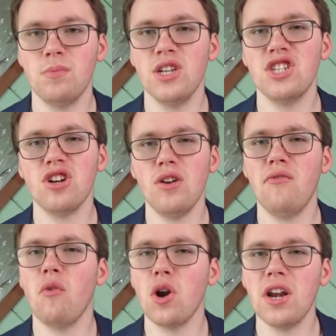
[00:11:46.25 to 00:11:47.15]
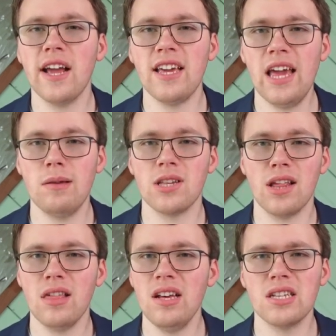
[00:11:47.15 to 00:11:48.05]
But he started 49 games, and I
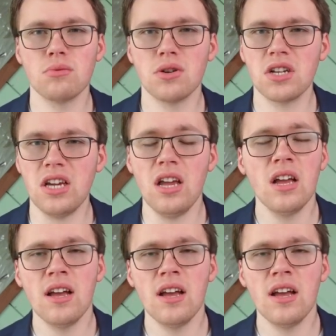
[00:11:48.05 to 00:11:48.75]
think he's a rookie.